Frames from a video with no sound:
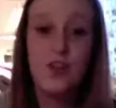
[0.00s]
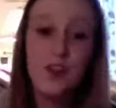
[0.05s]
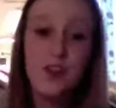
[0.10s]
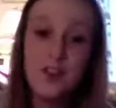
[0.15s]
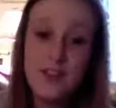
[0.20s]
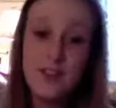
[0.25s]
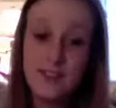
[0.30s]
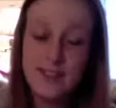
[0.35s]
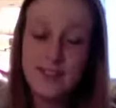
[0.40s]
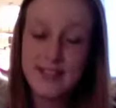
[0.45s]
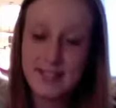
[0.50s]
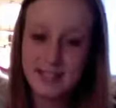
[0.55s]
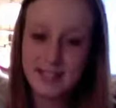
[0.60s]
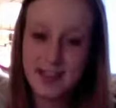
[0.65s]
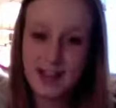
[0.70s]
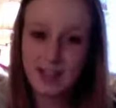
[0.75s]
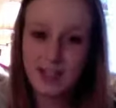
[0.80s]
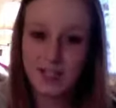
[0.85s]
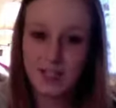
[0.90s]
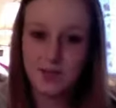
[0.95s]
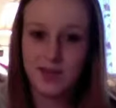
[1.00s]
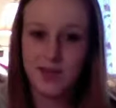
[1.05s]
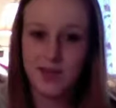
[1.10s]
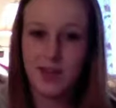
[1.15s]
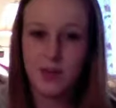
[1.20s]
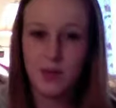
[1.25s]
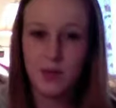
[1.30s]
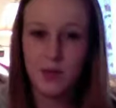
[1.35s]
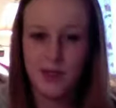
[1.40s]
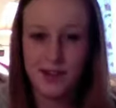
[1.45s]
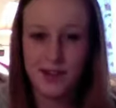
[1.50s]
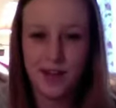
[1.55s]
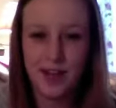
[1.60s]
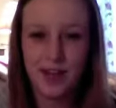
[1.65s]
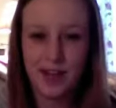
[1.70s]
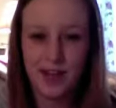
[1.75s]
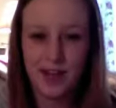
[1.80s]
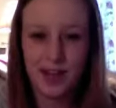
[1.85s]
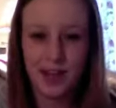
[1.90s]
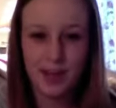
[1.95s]
thing that stuck out to me, and the one that I
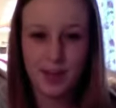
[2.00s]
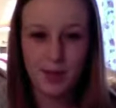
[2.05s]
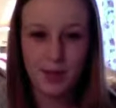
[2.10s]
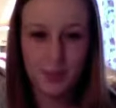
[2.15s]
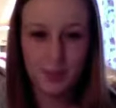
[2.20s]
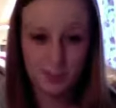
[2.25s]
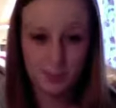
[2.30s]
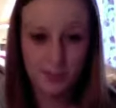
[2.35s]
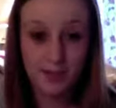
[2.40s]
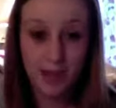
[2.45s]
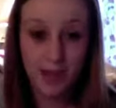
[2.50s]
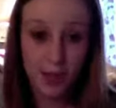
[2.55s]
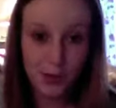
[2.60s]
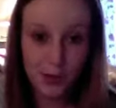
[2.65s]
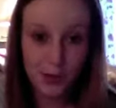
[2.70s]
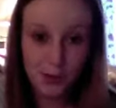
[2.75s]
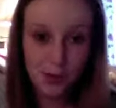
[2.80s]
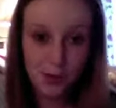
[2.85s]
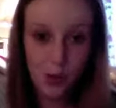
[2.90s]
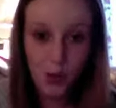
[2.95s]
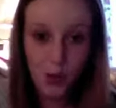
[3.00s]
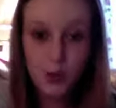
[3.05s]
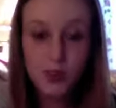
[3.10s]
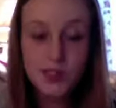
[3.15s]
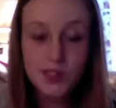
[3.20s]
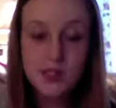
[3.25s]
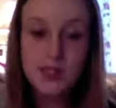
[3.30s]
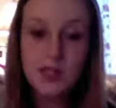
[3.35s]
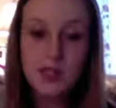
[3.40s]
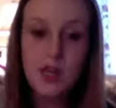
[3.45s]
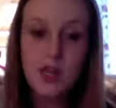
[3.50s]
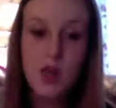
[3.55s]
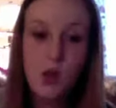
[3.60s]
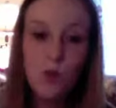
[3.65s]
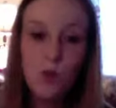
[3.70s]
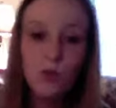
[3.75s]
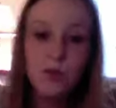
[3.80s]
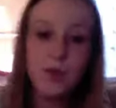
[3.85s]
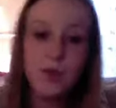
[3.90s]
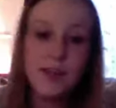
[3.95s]
think I probably value the most,
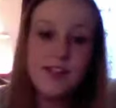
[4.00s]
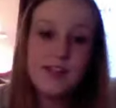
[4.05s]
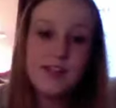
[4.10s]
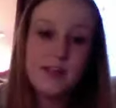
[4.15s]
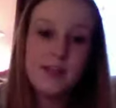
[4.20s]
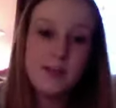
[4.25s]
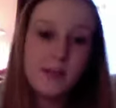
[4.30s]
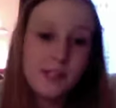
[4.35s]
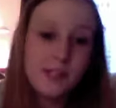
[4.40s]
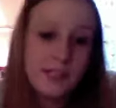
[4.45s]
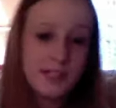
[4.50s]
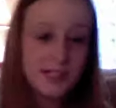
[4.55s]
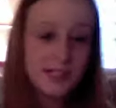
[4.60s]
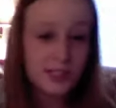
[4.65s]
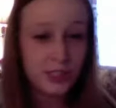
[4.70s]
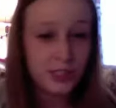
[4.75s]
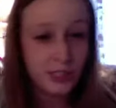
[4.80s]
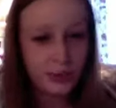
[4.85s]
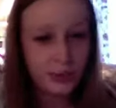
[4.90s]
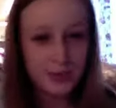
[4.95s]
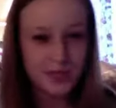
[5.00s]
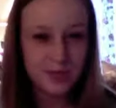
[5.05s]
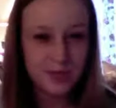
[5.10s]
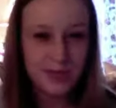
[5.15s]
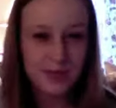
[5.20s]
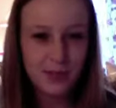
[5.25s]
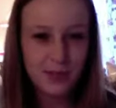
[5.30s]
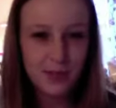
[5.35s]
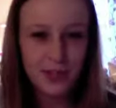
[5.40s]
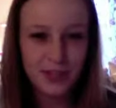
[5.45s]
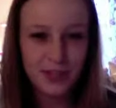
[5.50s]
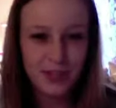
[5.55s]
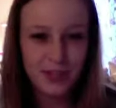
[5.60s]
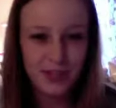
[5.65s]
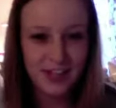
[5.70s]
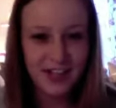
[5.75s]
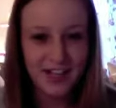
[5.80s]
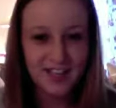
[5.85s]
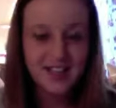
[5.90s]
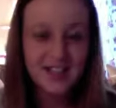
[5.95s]
would be the ability to clue into people and their
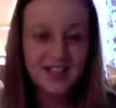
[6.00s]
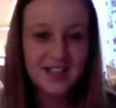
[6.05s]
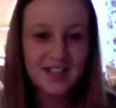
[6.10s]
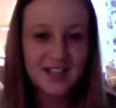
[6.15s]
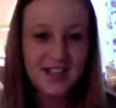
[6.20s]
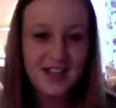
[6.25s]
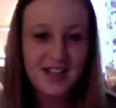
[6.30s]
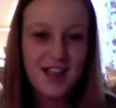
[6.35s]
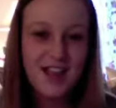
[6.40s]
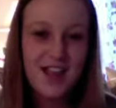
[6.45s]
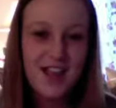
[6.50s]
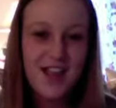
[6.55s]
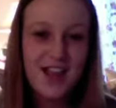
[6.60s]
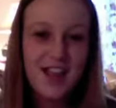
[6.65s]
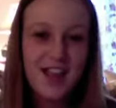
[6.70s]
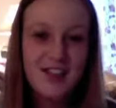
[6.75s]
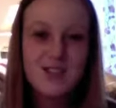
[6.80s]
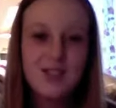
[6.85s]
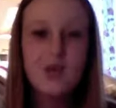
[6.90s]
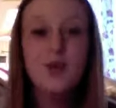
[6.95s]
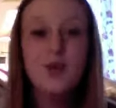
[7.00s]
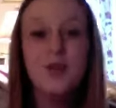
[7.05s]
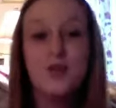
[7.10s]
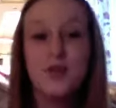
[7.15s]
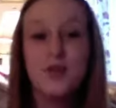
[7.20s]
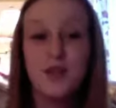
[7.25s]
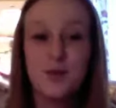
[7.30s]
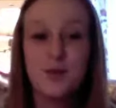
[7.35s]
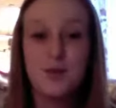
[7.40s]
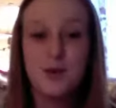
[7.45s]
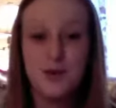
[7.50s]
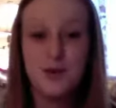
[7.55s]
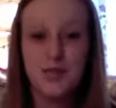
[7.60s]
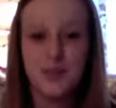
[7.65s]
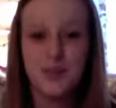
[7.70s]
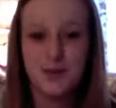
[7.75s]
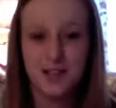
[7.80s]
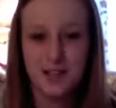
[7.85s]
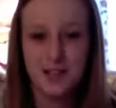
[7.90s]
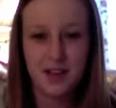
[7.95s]
needs. It's always really important
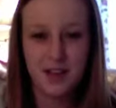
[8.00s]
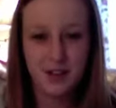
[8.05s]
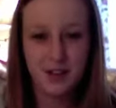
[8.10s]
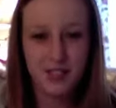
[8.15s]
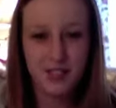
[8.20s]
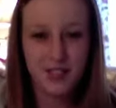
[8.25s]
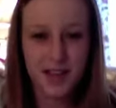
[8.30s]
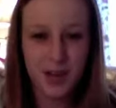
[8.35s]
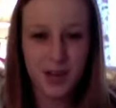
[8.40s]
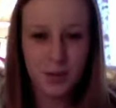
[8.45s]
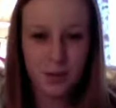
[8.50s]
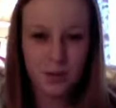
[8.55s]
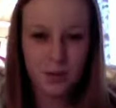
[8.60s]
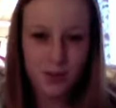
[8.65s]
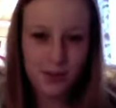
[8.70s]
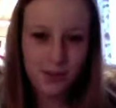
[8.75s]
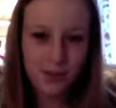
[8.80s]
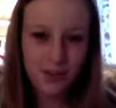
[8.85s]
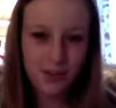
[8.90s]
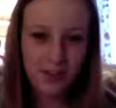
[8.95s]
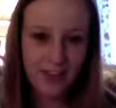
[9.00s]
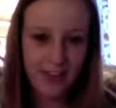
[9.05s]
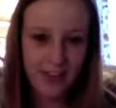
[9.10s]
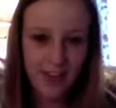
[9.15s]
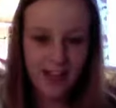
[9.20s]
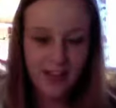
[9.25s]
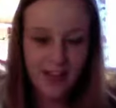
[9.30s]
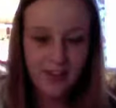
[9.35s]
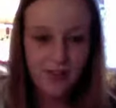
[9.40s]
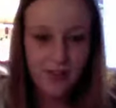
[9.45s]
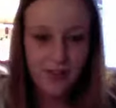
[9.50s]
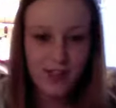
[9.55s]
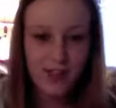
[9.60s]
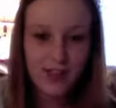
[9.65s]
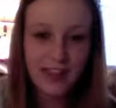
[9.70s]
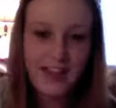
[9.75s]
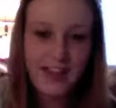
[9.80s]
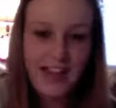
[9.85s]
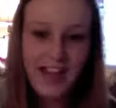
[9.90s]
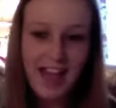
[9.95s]
to me to understand what people are thinking and
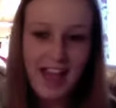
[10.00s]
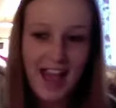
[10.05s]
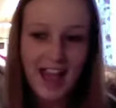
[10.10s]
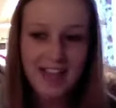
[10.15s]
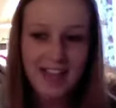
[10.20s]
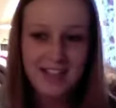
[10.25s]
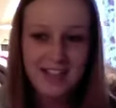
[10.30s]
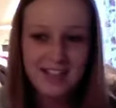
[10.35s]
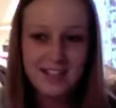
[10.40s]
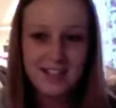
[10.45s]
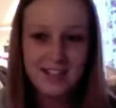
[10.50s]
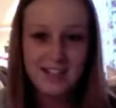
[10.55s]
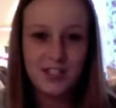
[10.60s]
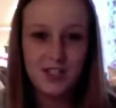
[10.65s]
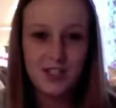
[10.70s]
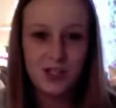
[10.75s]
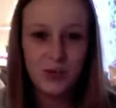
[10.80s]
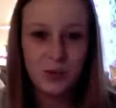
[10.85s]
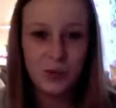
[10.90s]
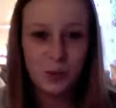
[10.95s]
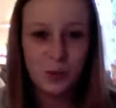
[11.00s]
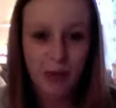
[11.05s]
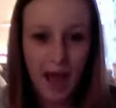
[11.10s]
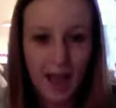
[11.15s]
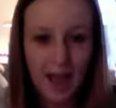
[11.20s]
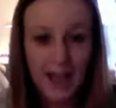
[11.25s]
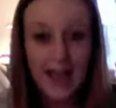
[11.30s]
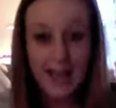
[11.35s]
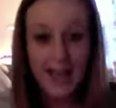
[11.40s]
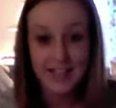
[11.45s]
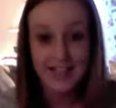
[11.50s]
feeling and to do what I can to